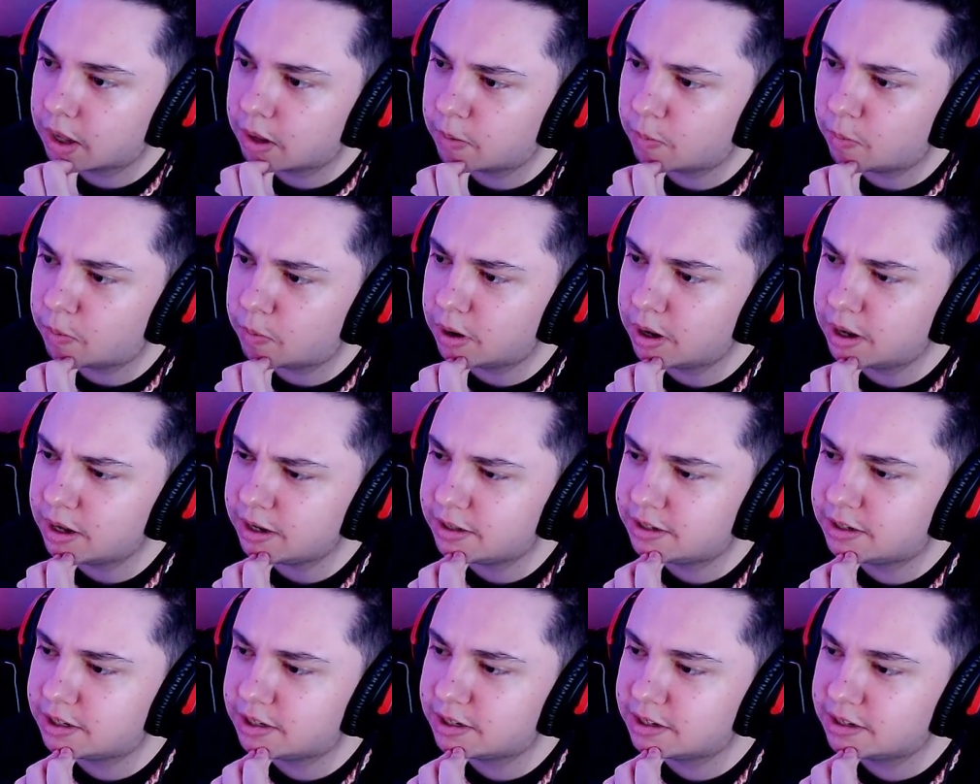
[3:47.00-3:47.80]

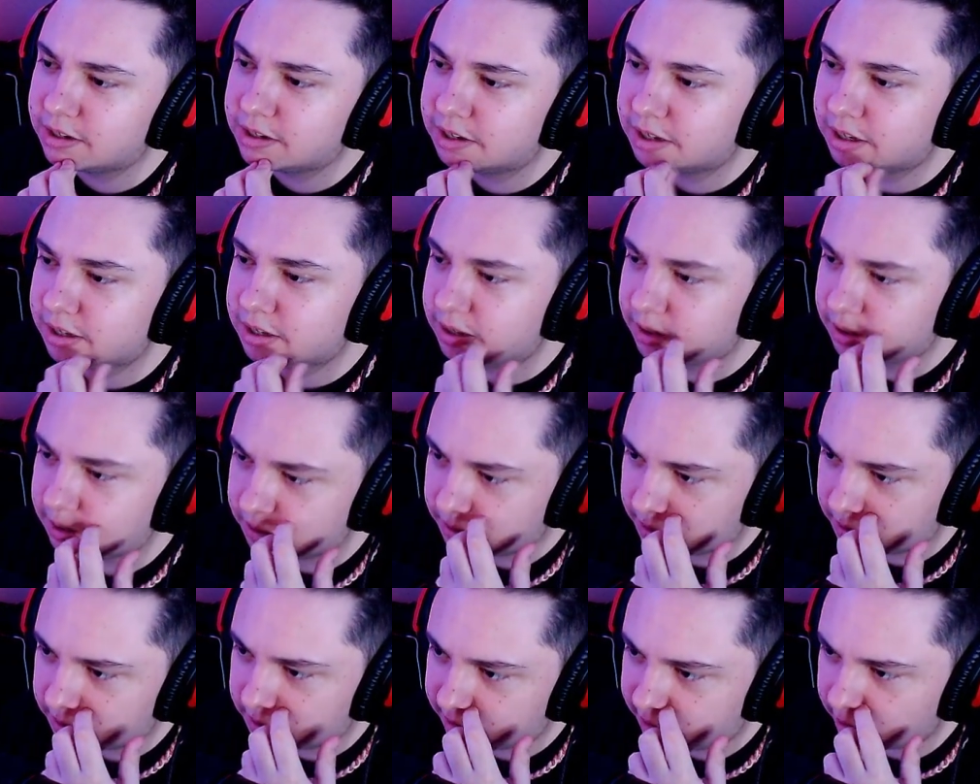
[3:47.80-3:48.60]
What?
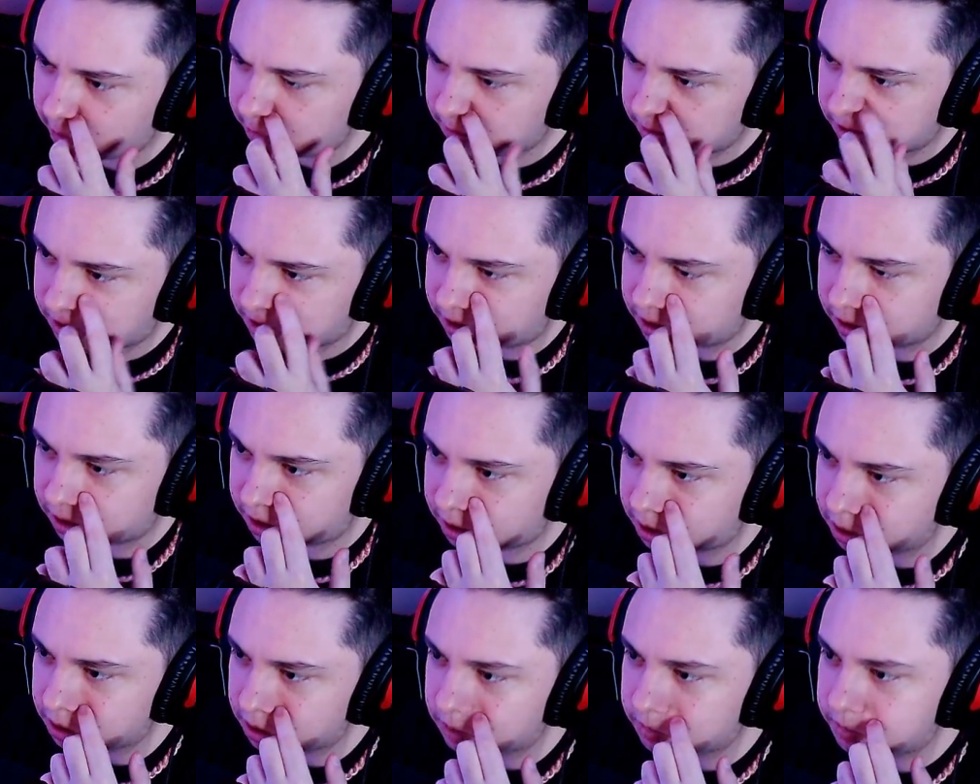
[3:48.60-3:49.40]
That one was just
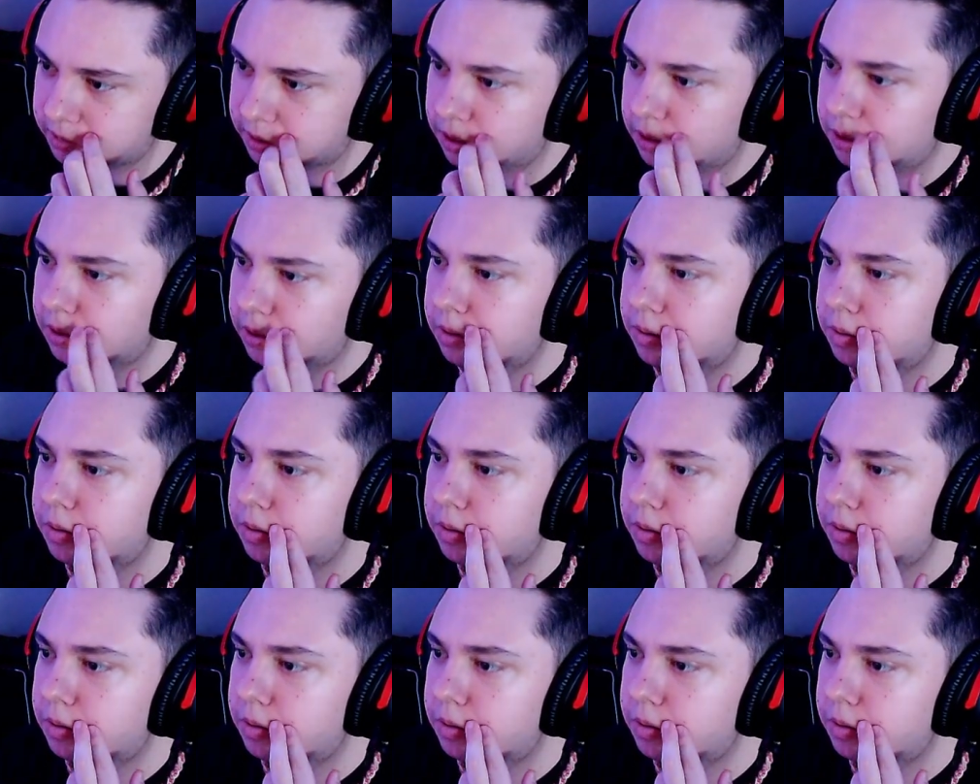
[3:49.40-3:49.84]
stupid.